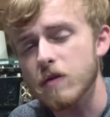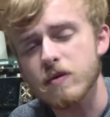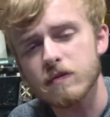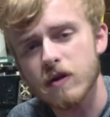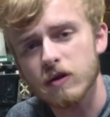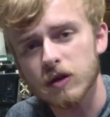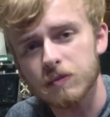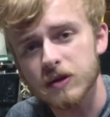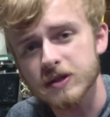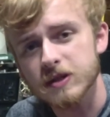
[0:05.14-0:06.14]
have been following
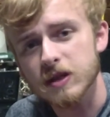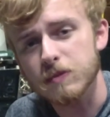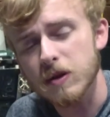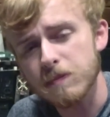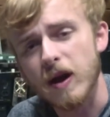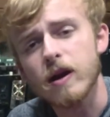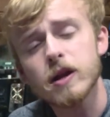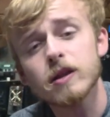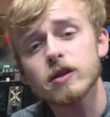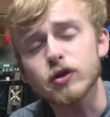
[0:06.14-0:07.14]
up recently, but
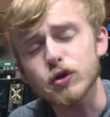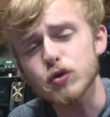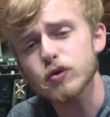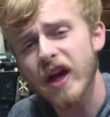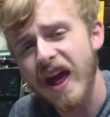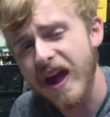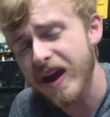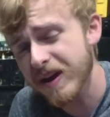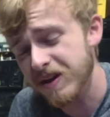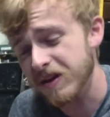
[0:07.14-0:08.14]
apparently you
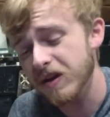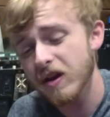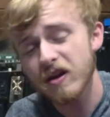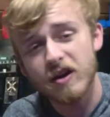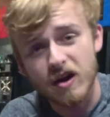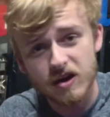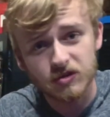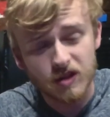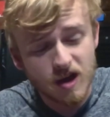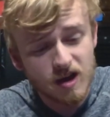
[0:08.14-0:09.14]
can
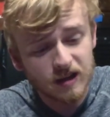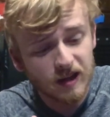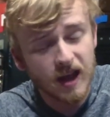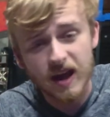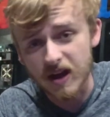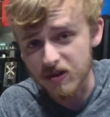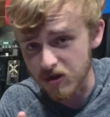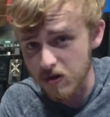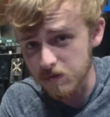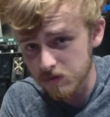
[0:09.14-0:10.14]
unlock a
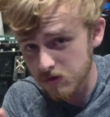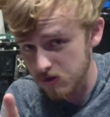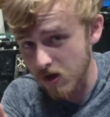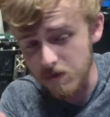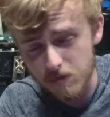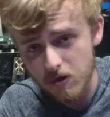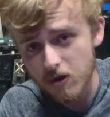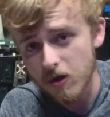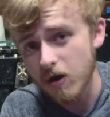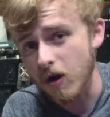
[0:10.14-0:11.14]
some some
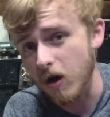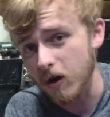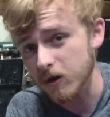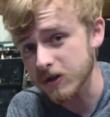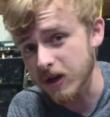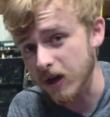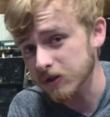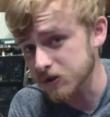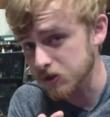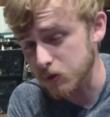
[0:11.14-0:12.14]

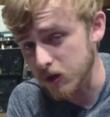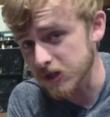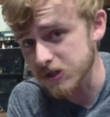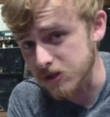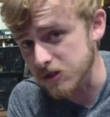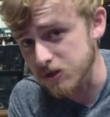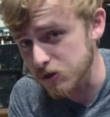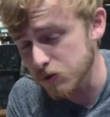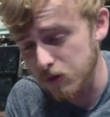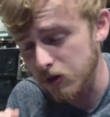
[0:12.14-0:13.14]
RTX 2060
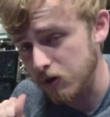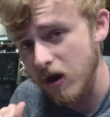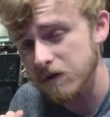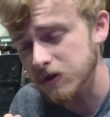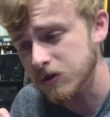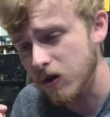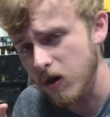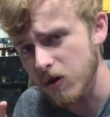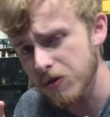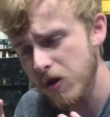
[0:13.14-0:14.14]
Super graphics
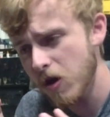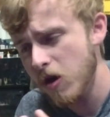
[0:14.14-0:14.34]
cards